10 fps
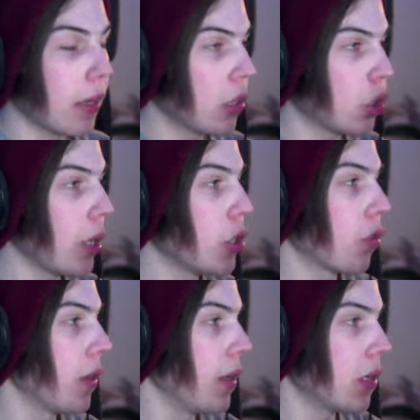Stranger
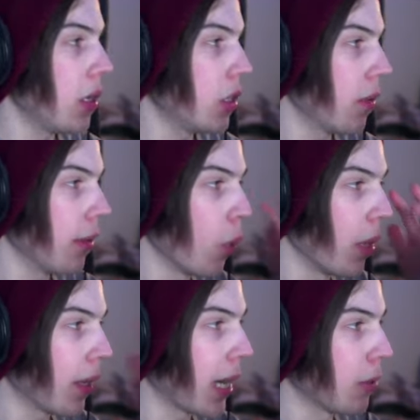Things is the one
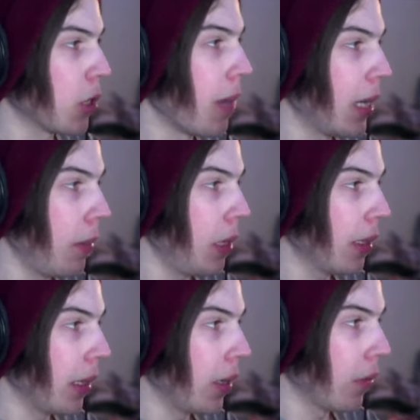that comes to mind immediately,